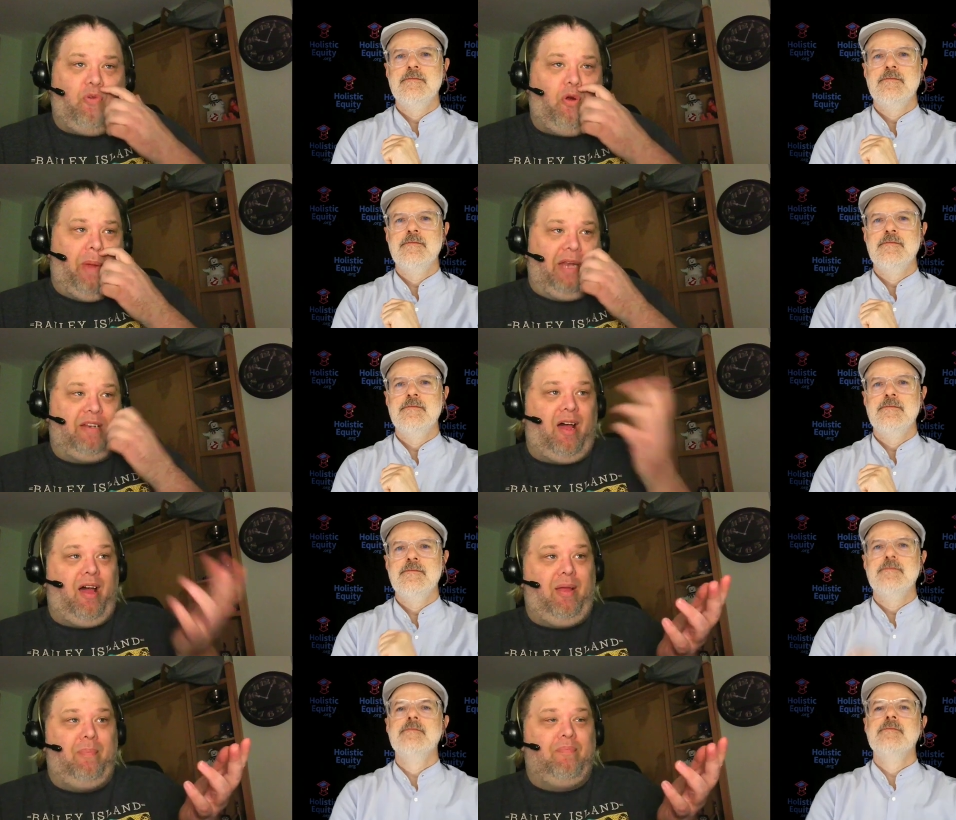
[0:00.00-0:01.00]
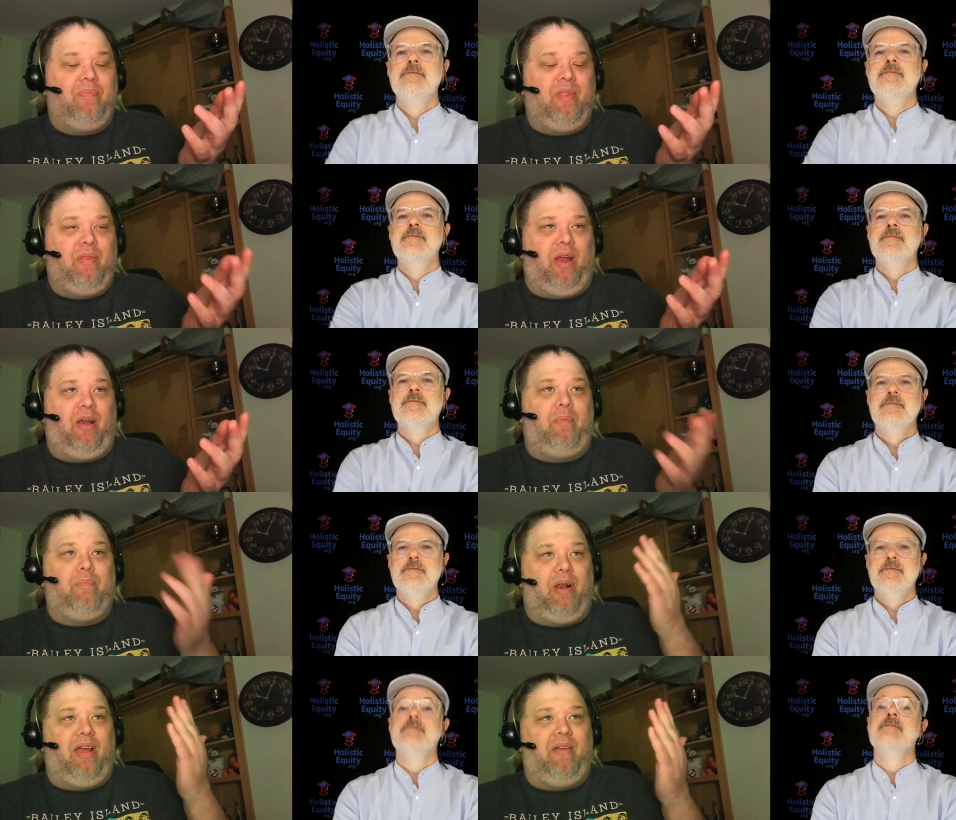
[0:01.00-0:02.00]
Speaker 1: before my time
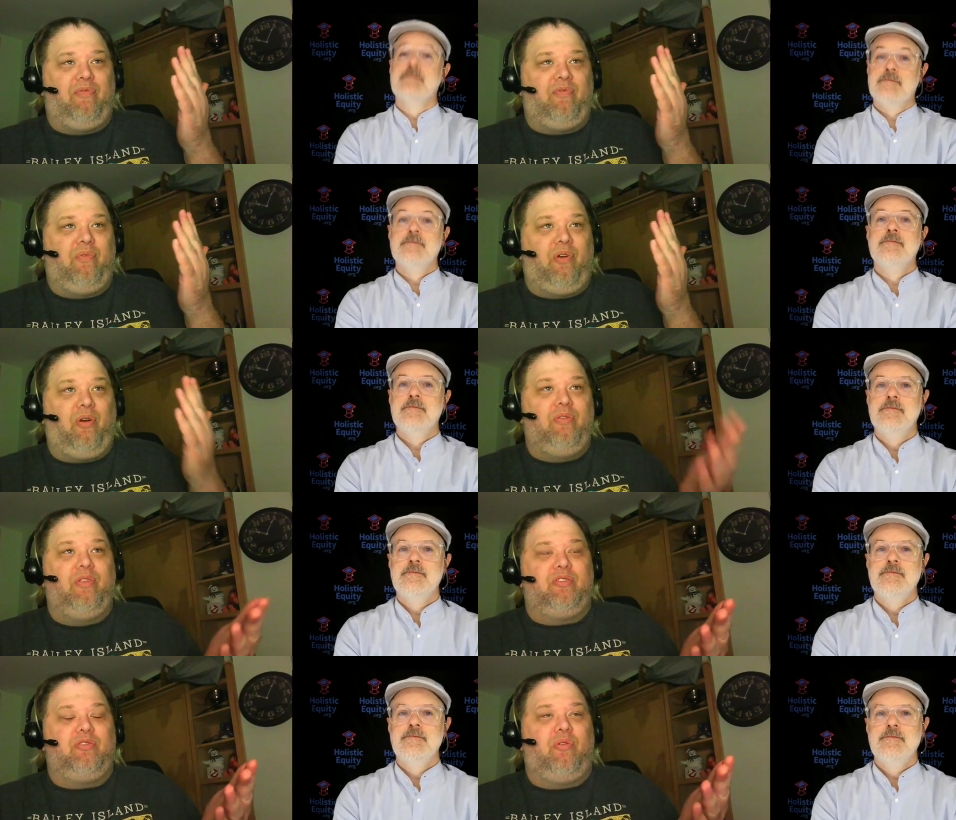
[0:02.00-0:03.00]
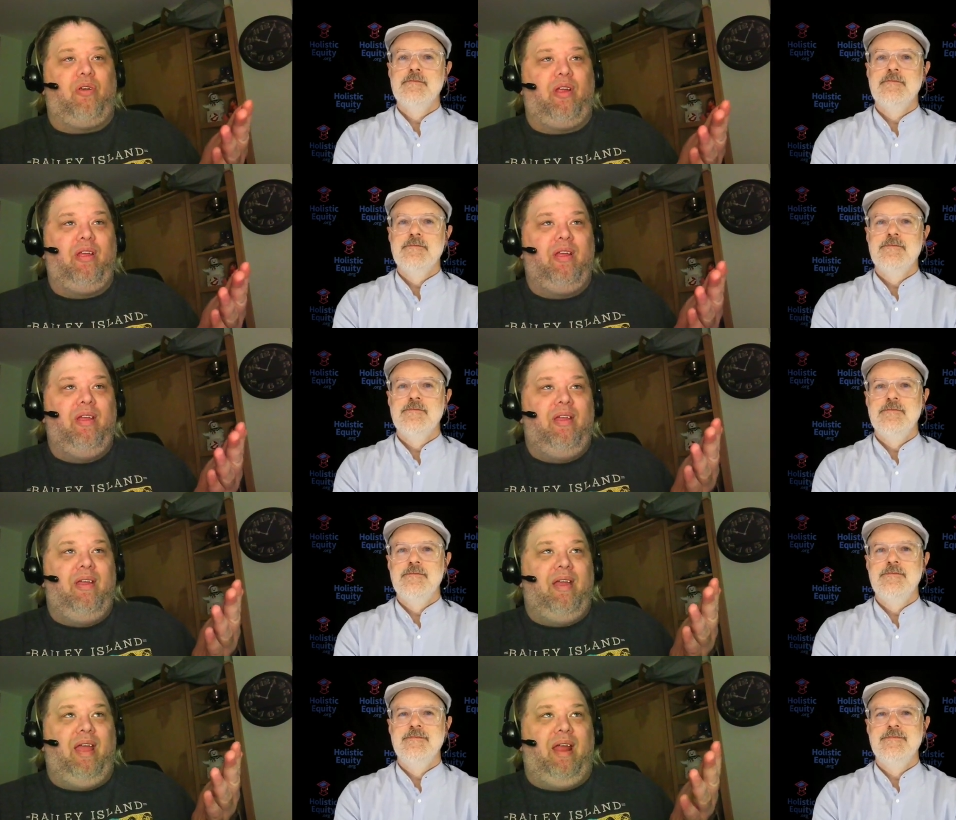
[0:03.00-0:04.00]
there, but I've heard this story
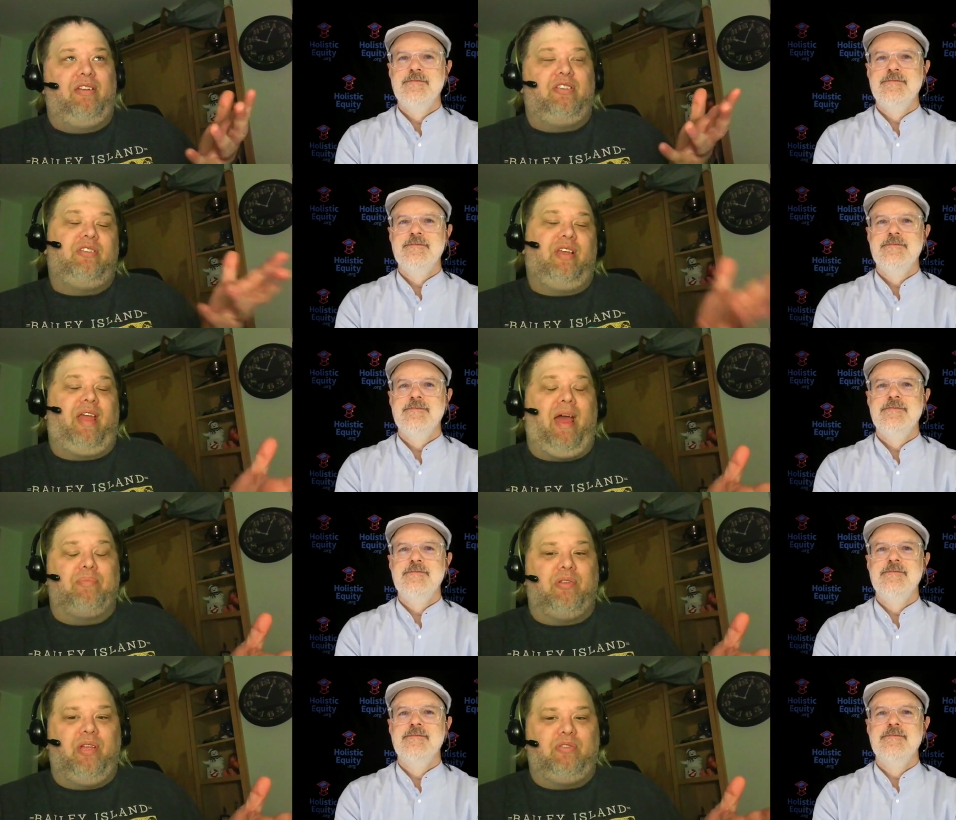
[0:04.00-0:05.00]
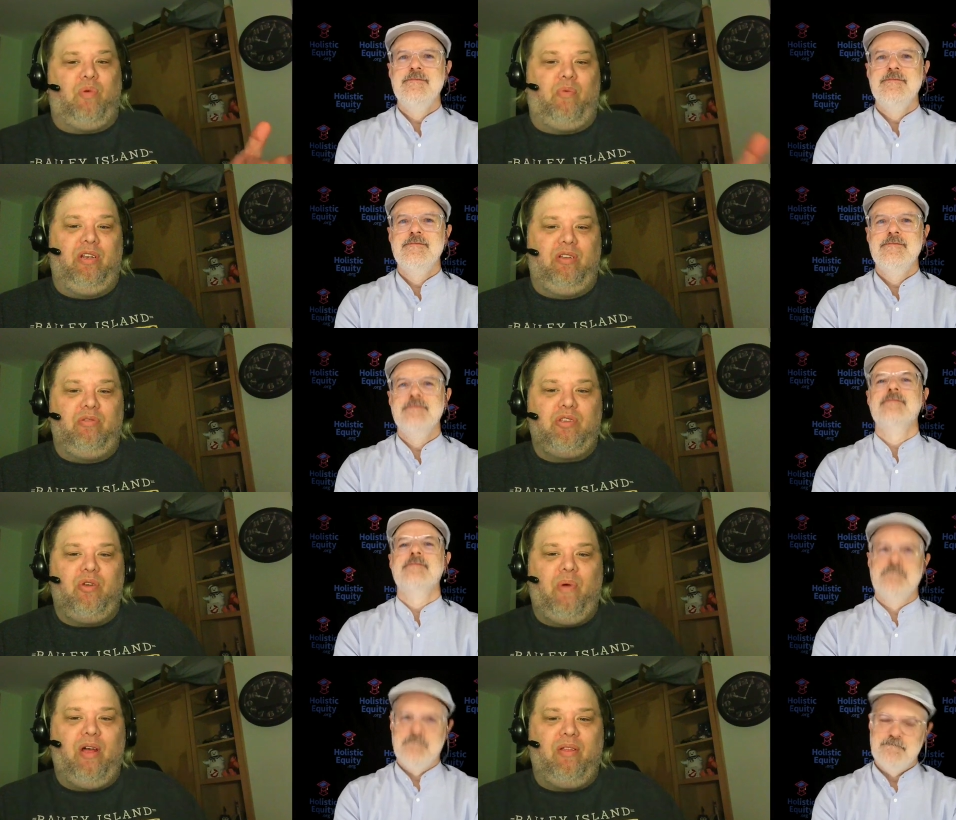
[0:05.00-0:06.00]
and it just encapsulates what we do
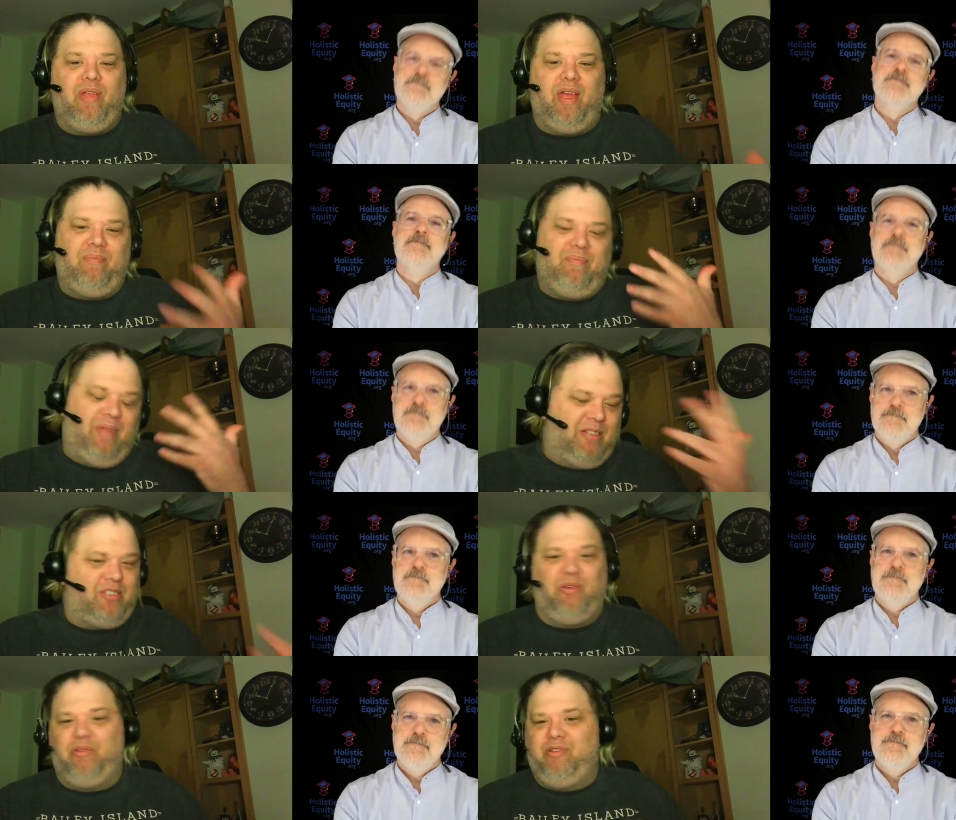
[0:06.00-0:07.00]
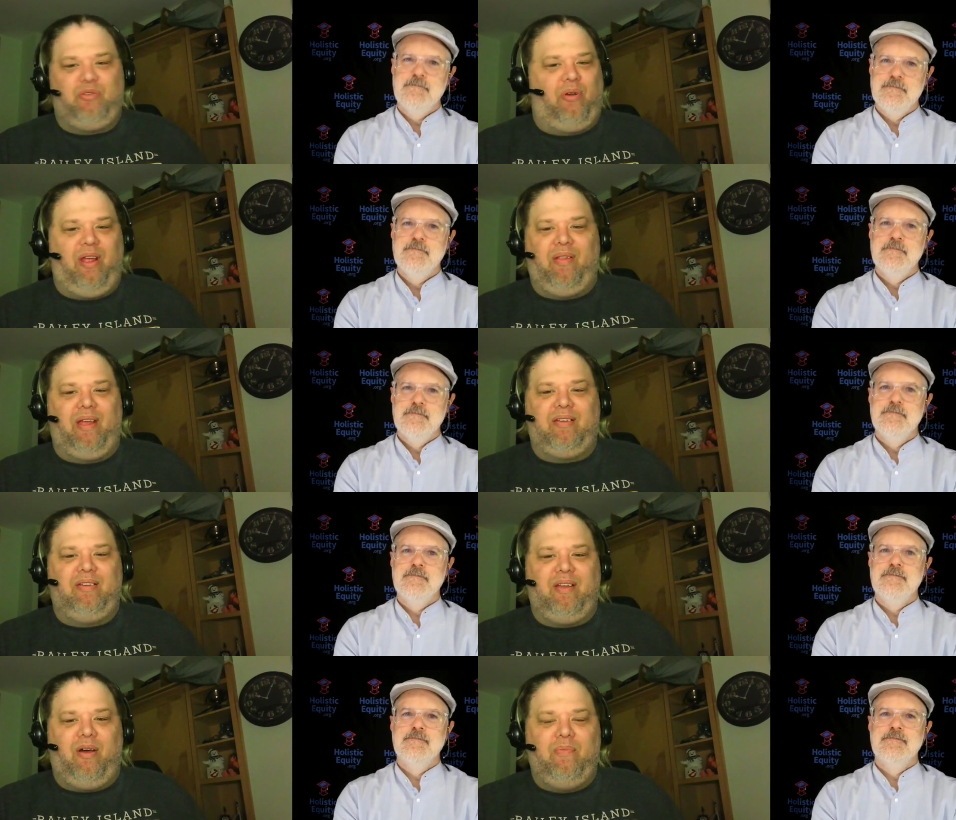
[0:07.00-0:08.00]
so well mm. that it's still the story I like
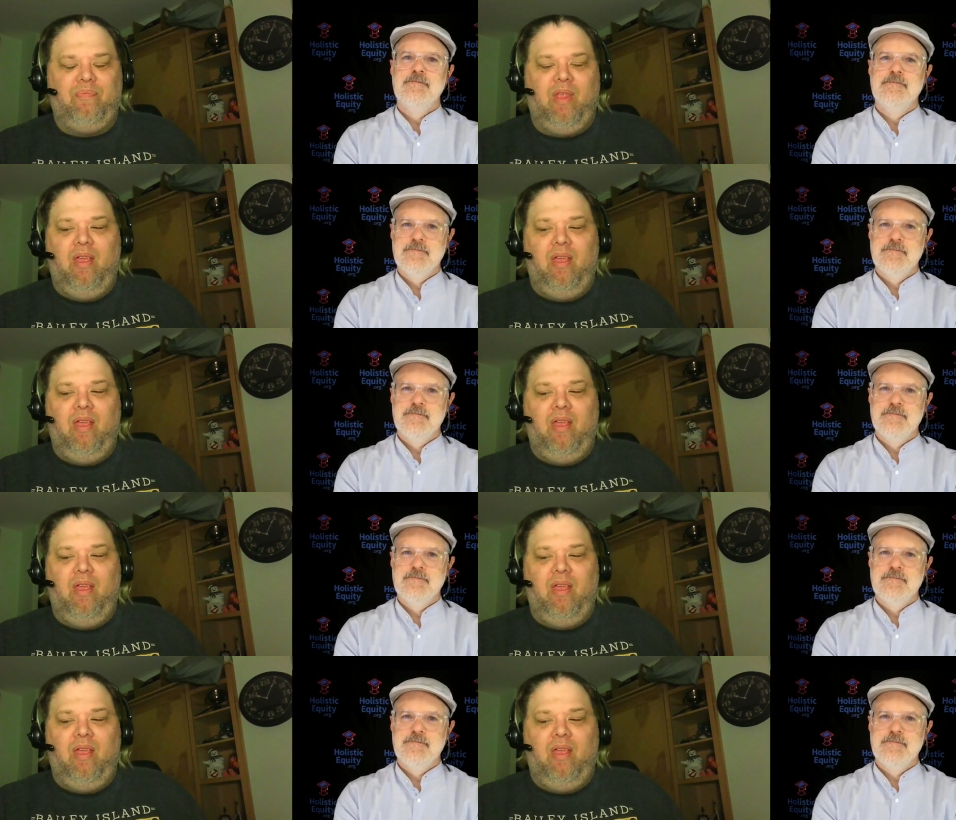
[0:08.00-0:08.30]
to tell.